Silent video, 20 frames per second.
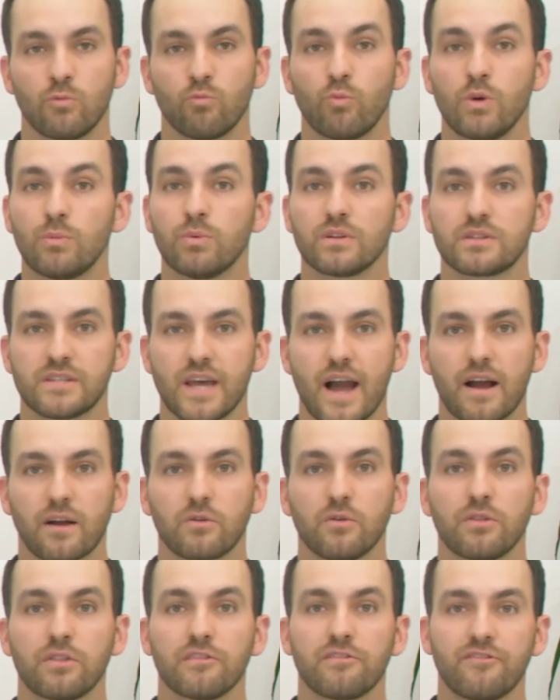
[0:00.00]
We will
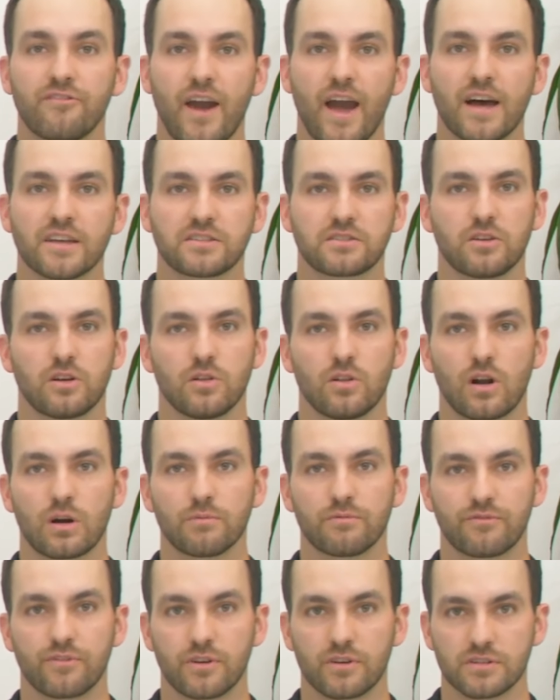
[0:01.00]
tackle the fast
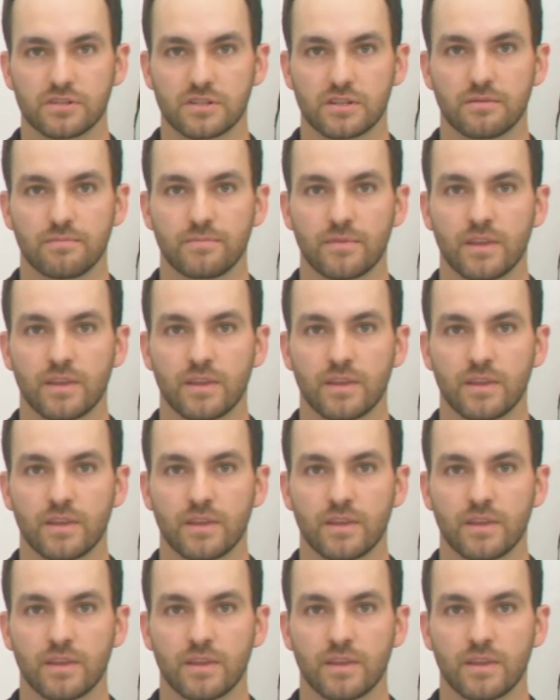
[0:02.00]
alarm first.